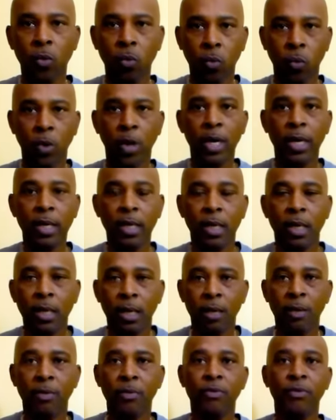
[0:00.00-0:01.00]
One
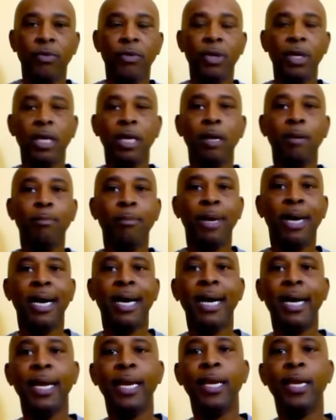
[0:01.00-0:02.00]
of
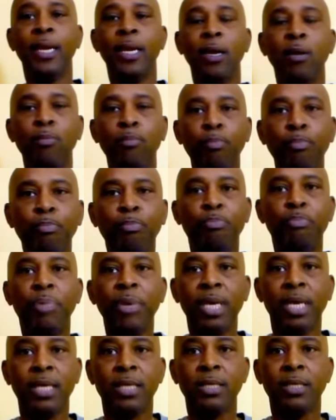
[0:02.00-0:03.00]
my
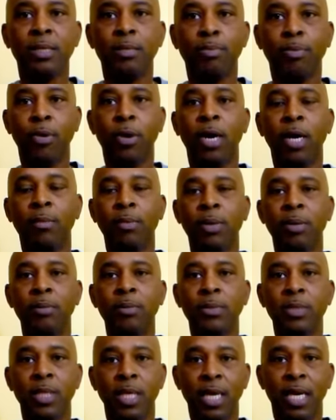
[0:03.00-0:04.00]
biggest
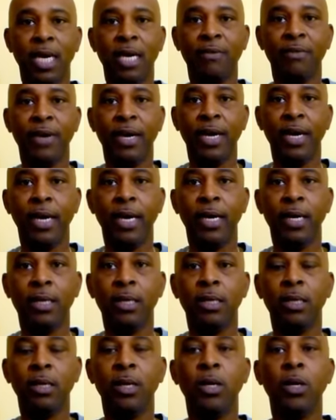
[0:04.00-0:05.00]
problems that I have had
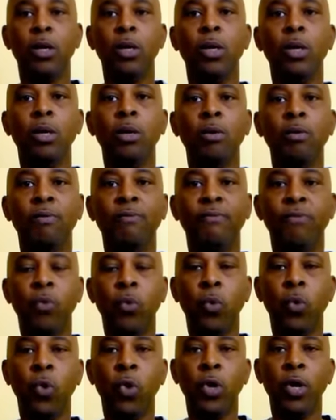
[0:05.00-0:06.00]

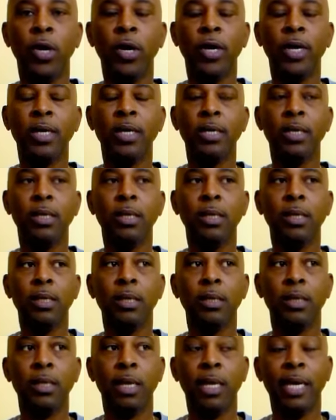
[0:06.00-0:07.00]
for
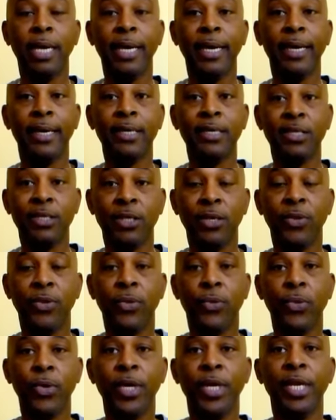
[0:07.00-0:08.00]
the last
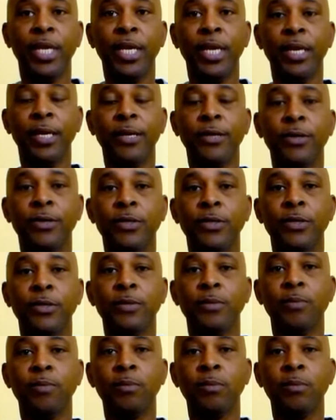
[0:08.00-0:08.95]
3 years